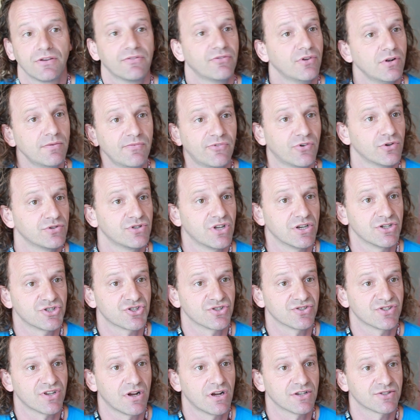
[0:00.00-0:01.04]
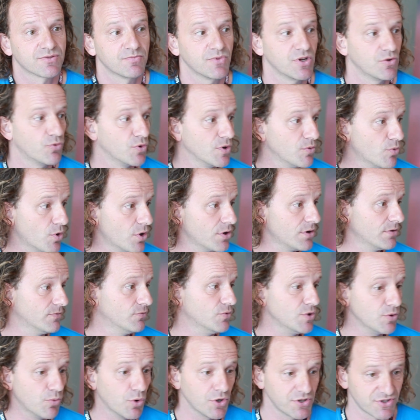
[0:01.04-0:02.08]
the film foundations asked me, we want
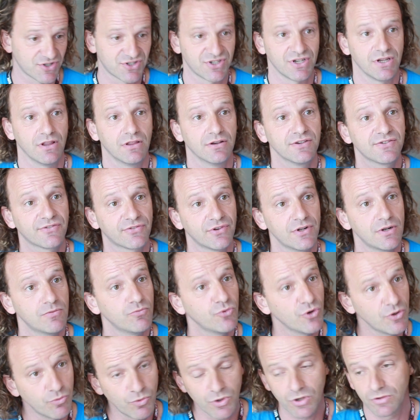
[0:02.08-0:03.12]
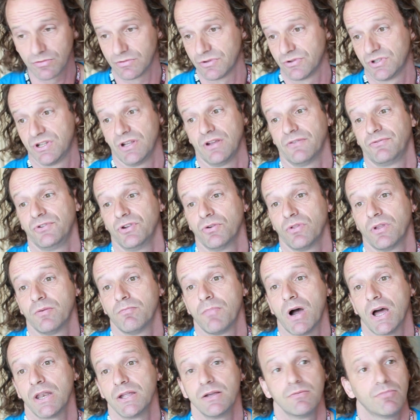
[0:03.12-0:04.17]
to see this film, we want to give you the
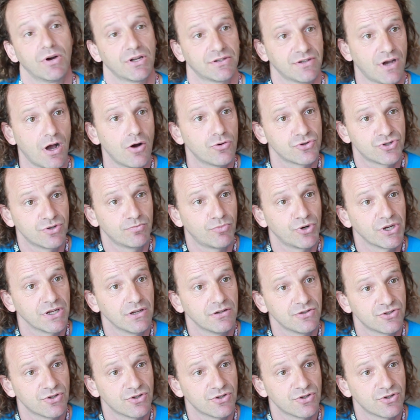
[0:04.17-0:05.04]
money, but how to bring